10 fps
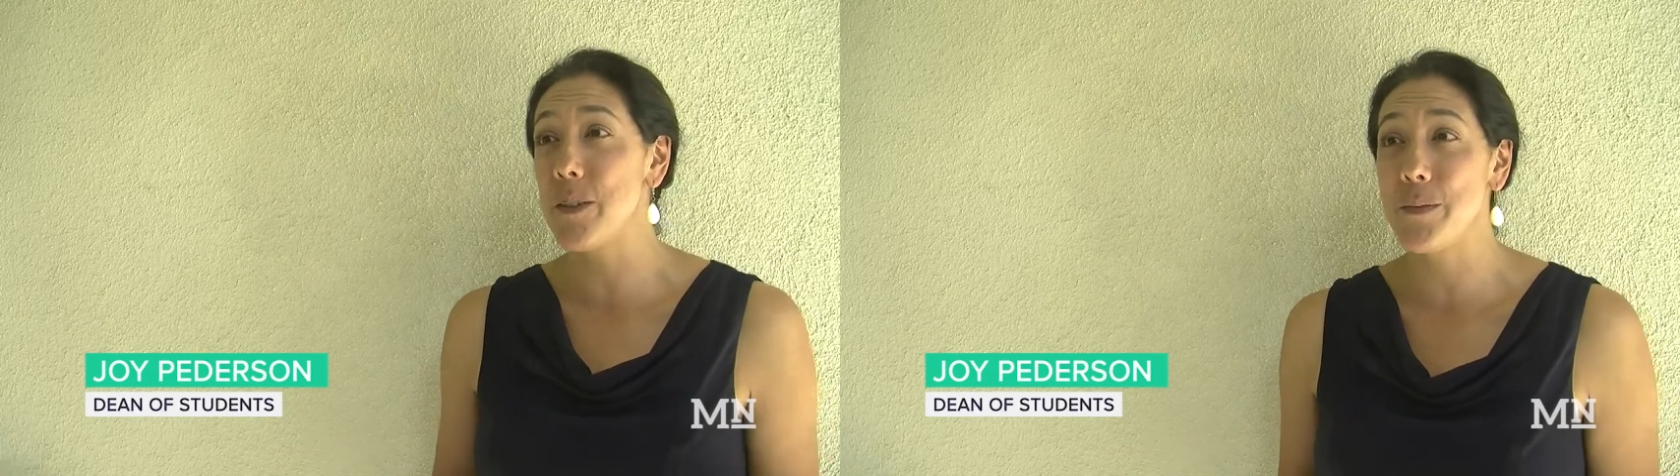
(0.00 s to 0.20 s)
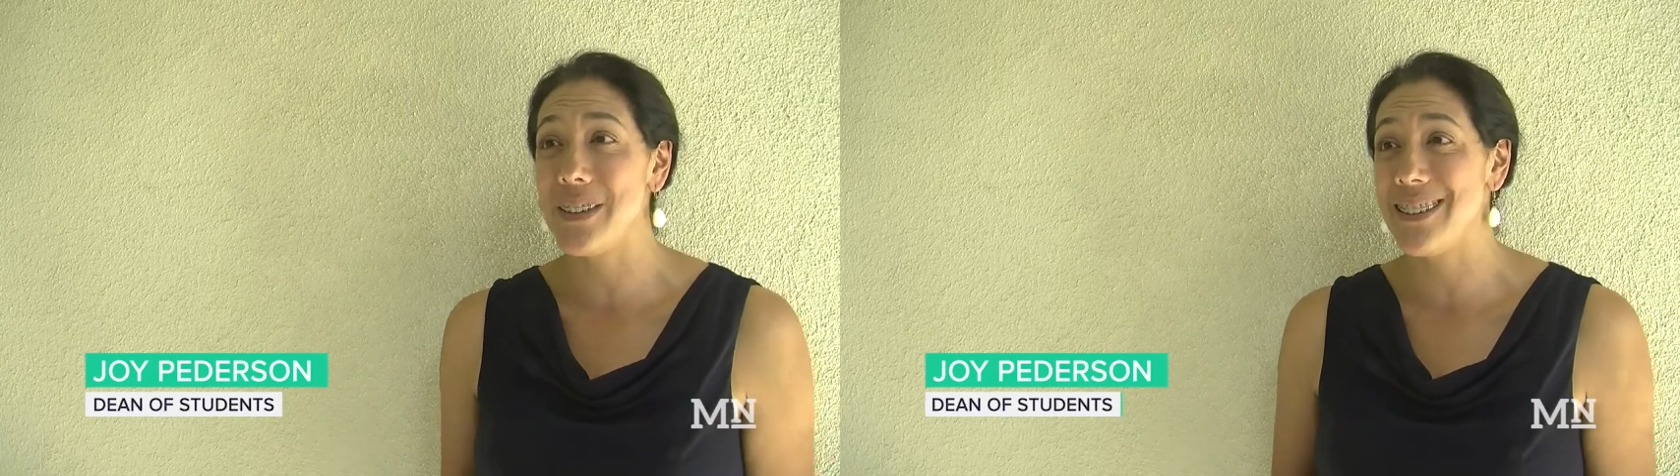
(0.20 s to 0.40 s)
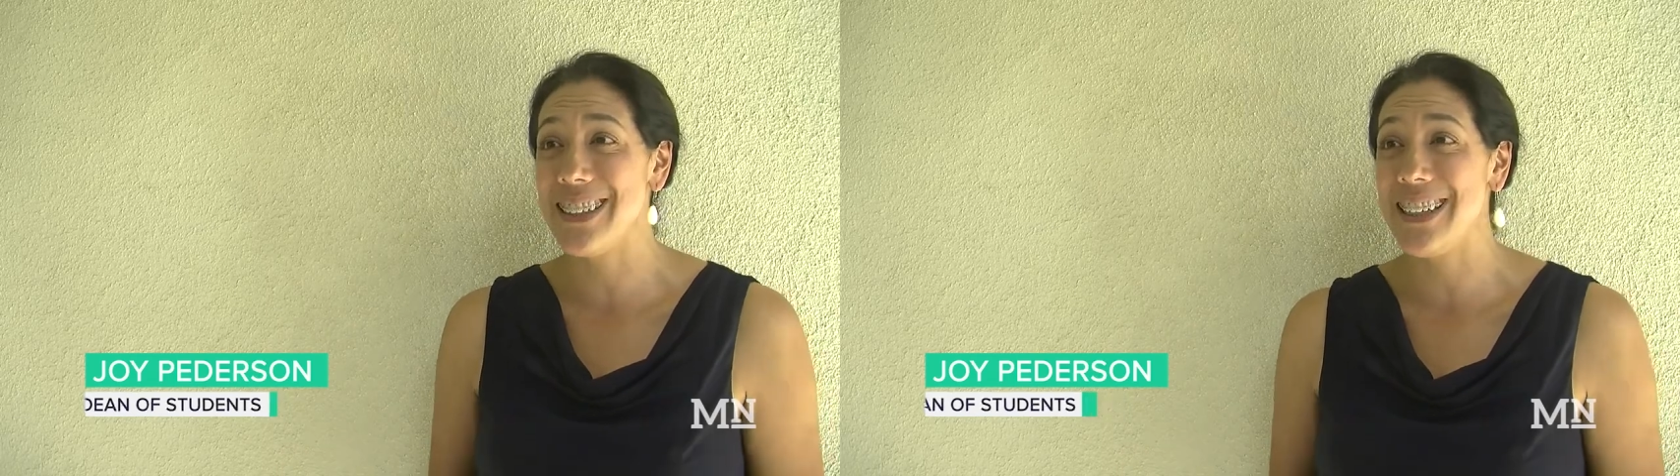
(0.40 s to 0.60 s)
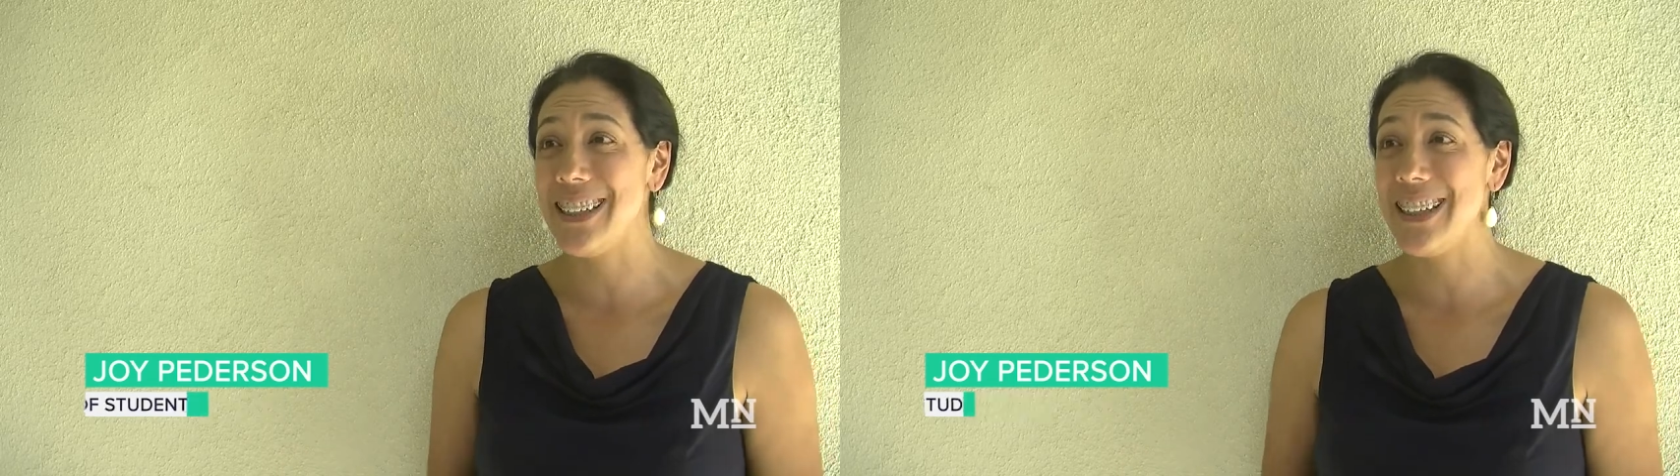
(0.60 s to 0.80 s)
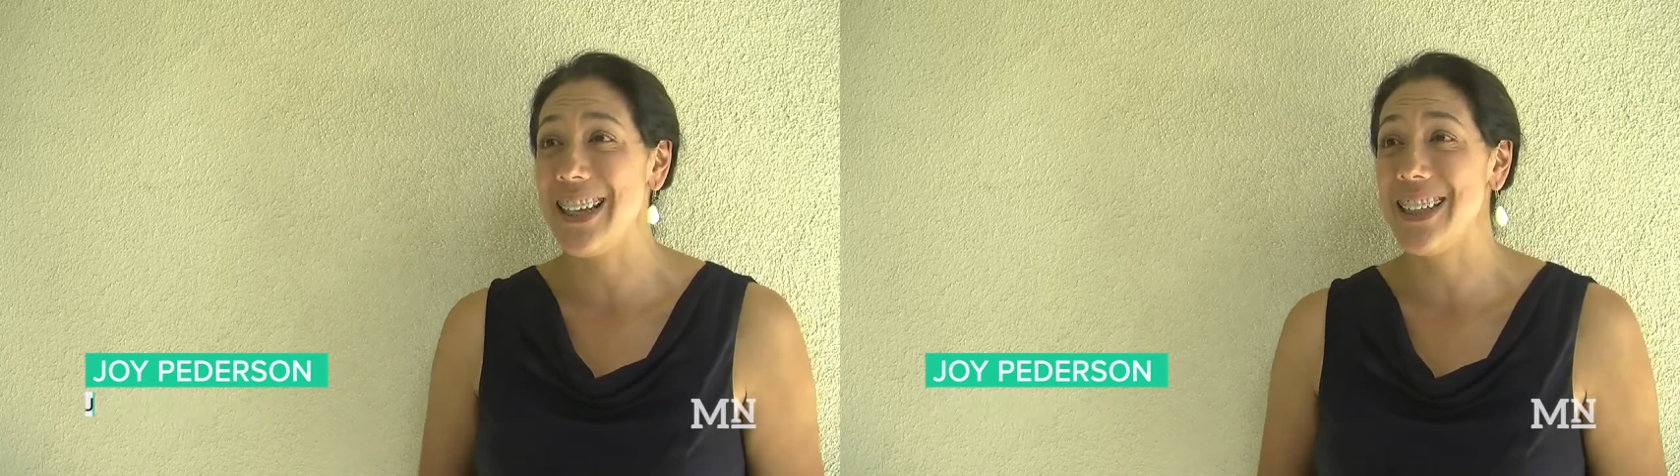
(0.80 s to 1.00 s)
ever
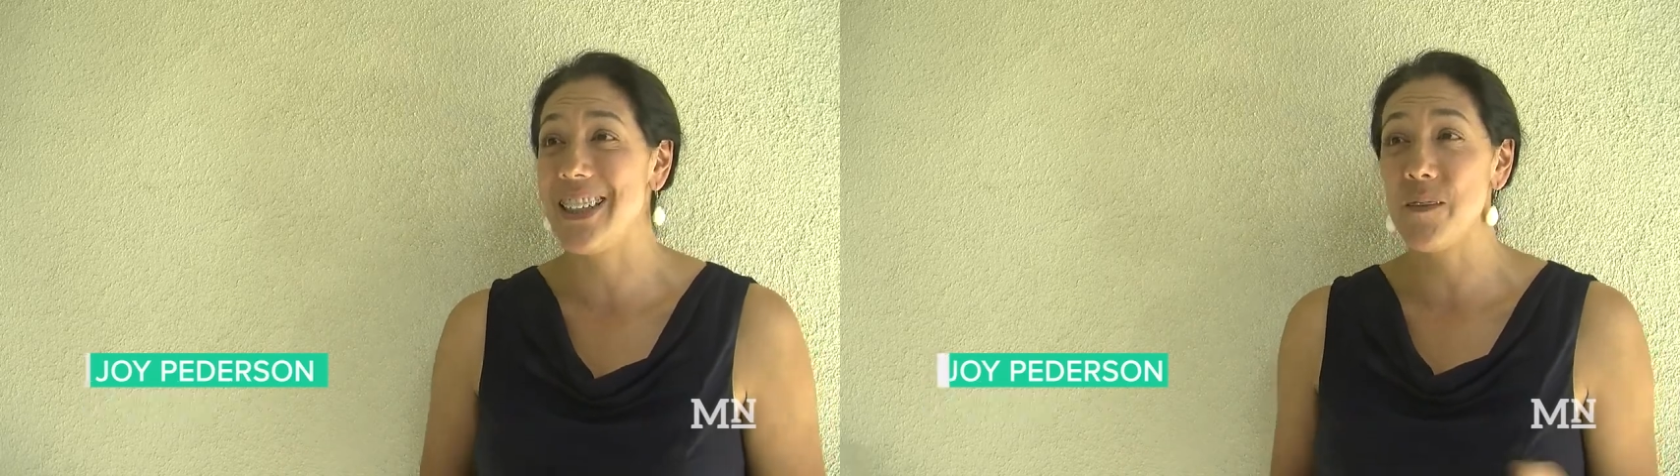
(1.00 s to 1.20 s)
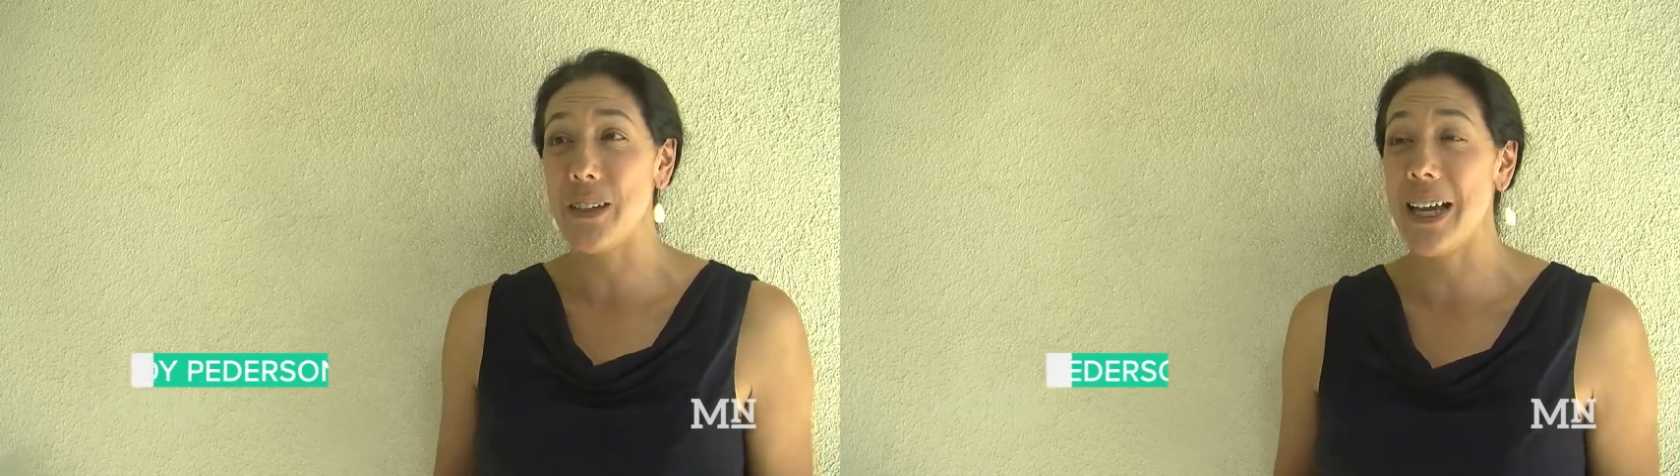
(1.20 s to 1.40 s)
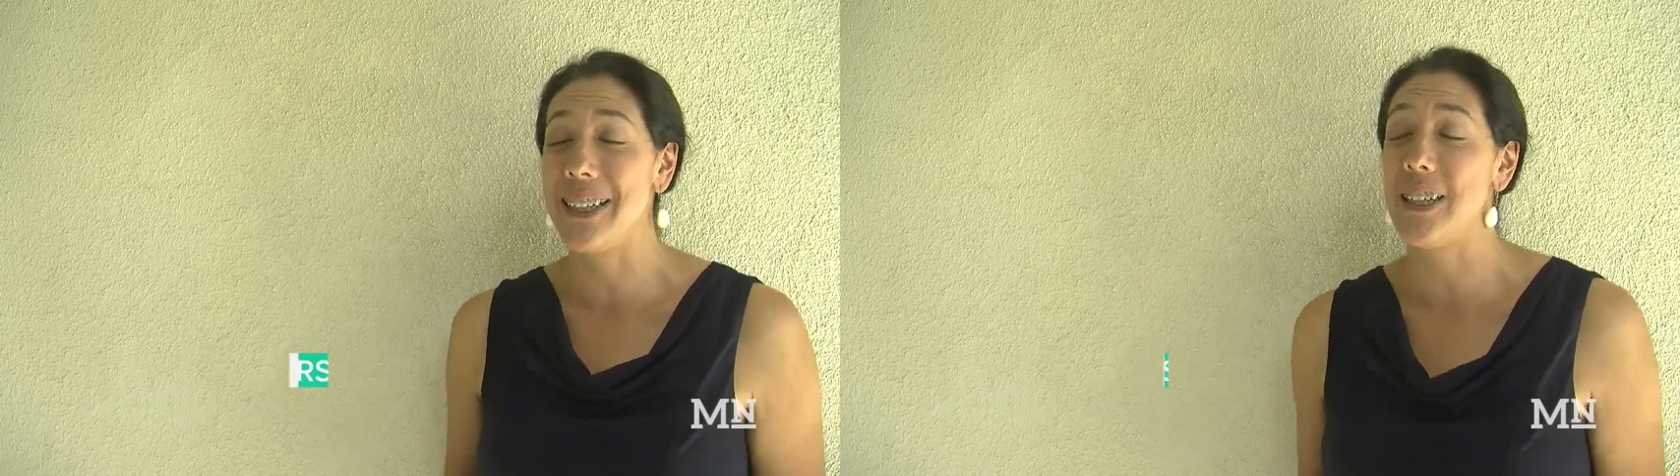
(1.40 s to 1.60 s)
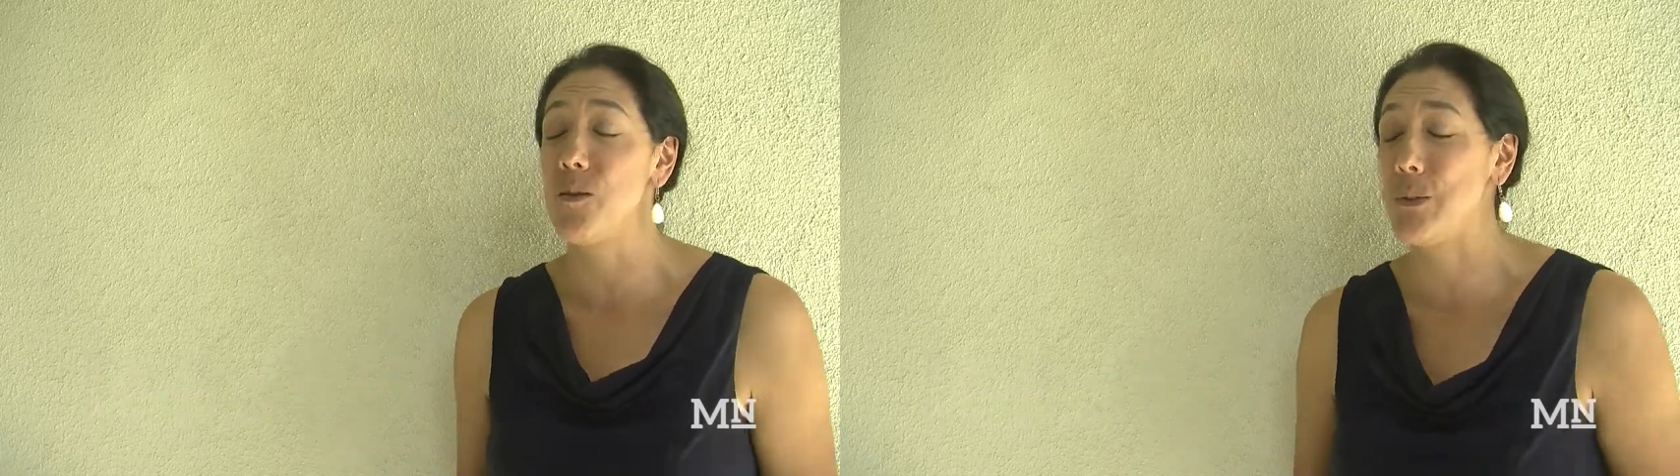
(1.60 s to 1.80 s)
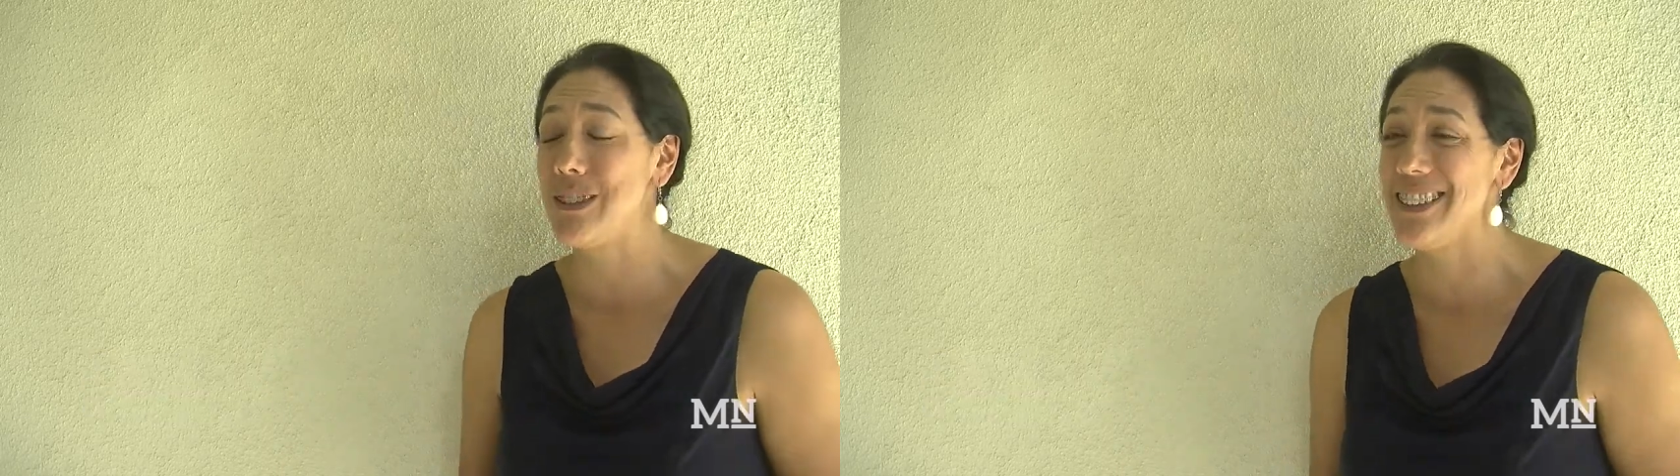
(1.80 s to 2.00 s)
visiting and had never had
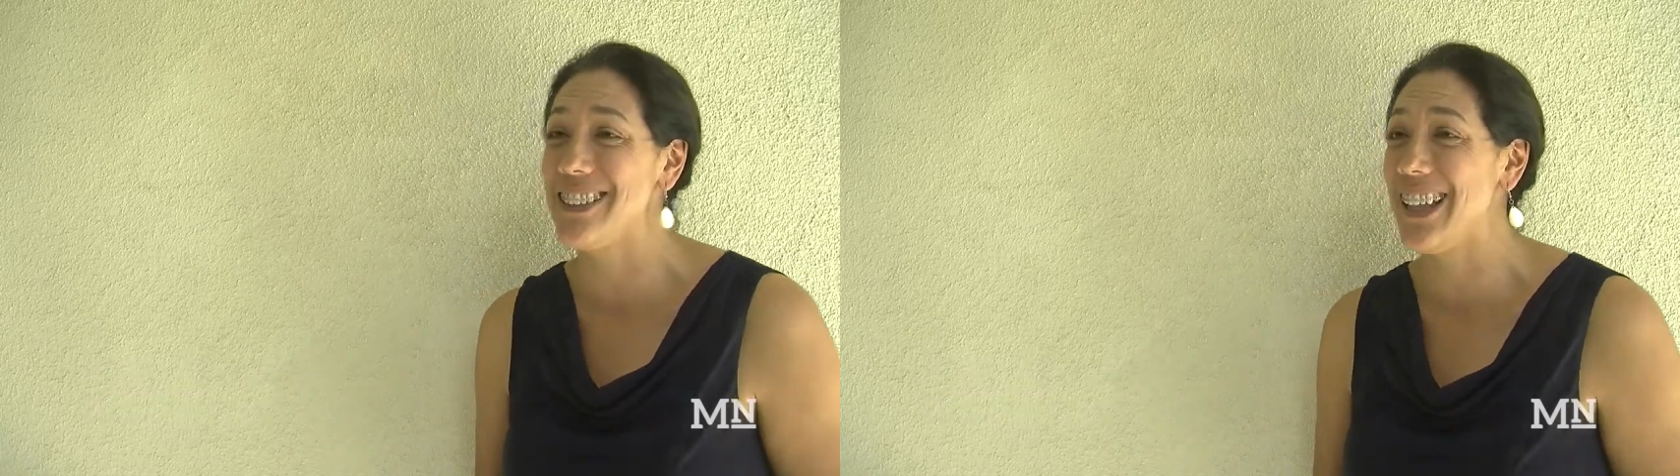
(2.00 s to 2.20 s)
an in person